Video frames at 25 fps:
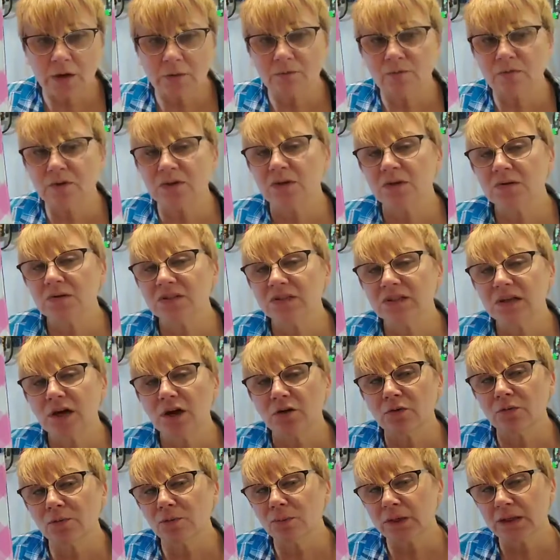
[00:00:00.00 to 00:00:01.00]
pick one up
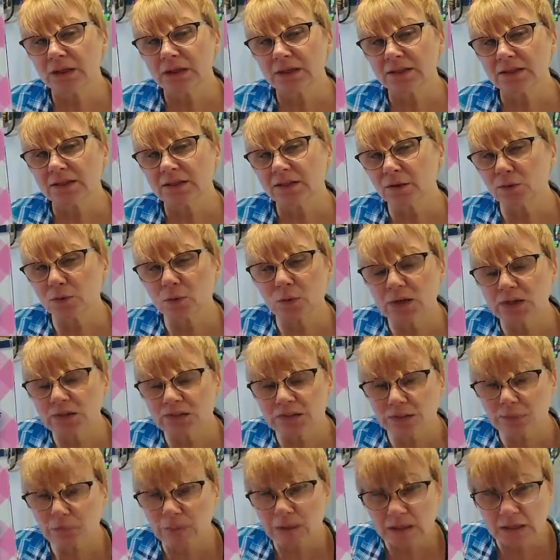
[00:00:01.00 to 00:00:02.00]
for yourself
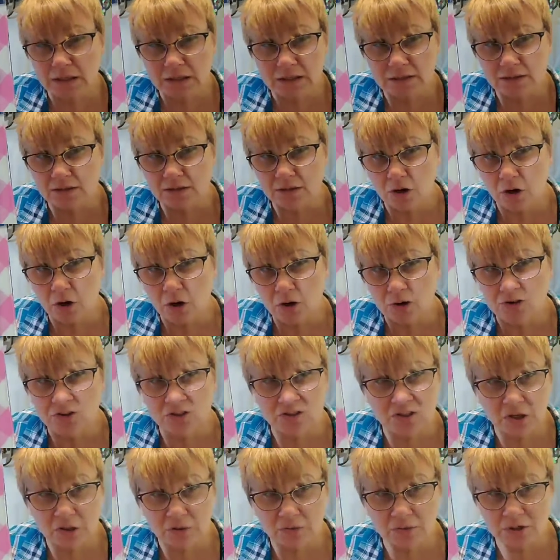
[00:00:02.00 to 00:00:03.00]
because the
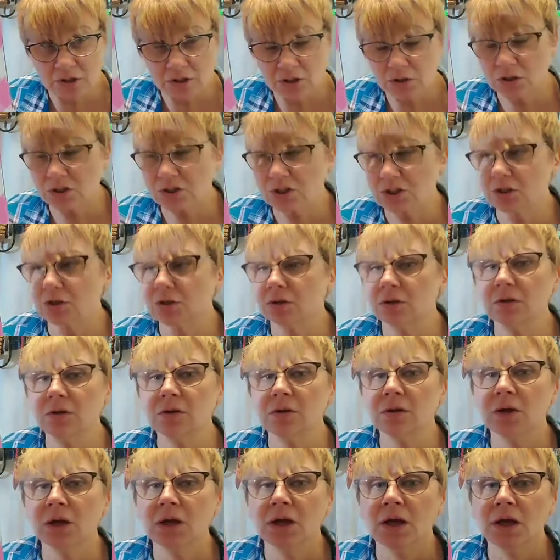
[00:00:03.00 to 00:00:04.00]
recipes are so
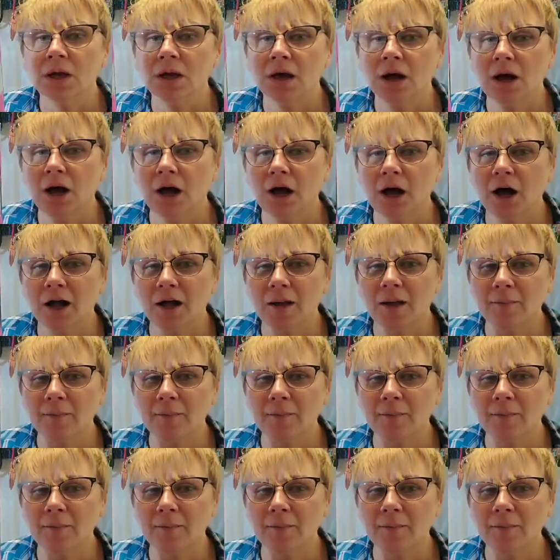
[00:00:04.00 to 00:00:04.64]
nutritional.